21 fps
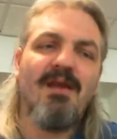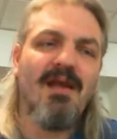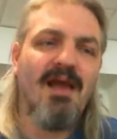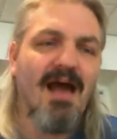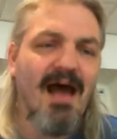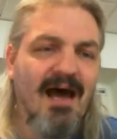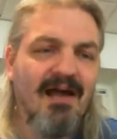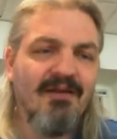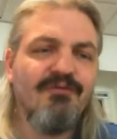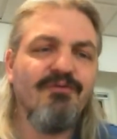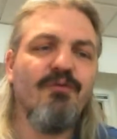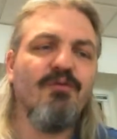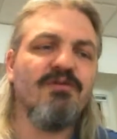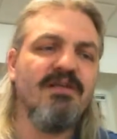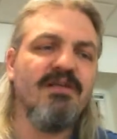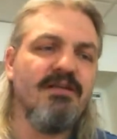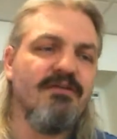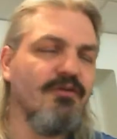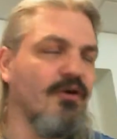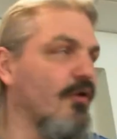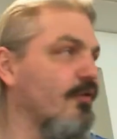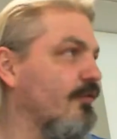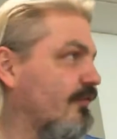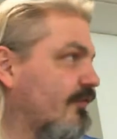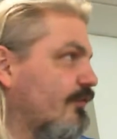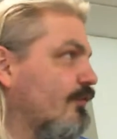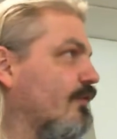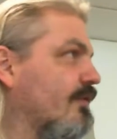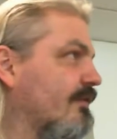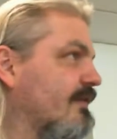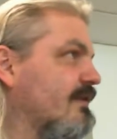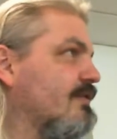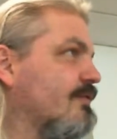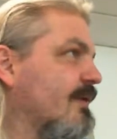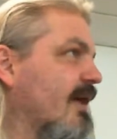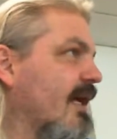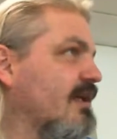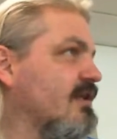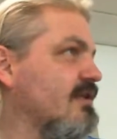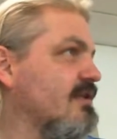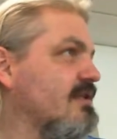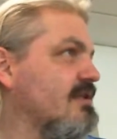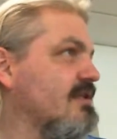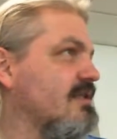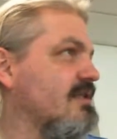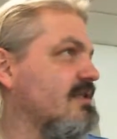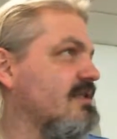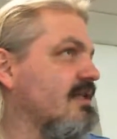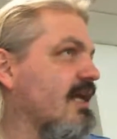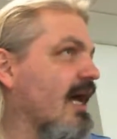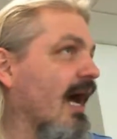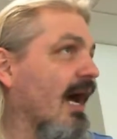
unfortunately, those sort of interactions